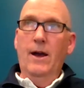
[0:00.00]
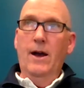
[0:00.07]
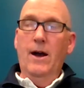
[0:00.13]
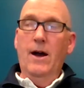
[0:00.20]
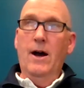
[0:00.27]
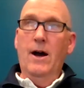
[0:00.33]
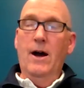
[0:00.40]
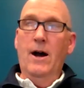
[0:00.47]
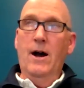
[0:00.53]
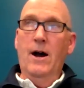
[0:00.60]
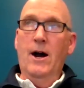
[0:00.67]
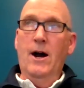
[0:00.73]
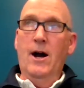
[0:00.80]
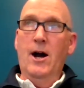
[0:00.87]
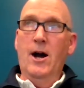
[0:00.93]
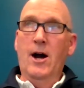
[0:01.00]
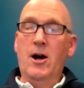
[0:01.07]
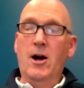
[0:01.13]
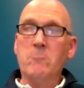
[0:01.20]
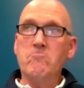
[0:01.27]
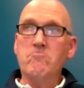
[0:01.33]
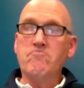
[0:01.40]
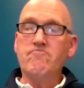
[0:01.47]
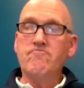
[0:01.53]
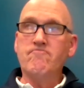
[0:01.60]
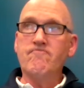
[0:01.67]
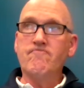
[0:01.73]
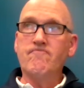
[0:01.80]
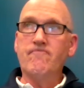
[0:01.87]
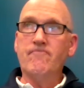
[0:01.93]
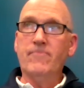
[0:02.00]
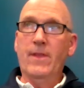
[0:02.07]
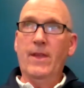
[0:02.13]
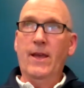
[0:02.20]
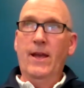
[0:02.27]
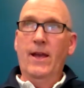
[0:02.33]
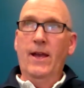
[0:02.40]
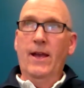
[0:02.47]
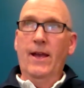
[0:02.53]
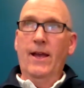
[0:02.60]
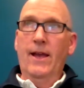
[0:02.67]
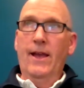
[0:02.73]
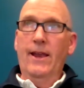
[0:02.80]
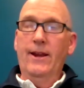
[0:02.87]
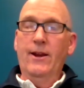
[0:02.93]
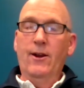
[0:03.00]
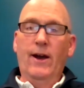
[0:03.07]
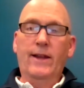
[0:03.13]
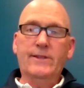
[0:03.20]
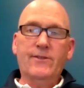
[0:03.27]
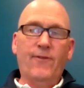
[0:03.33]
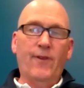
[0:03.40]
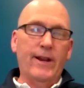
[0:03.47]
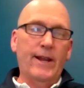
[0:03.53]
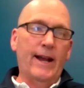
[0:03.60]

You know, it's funny.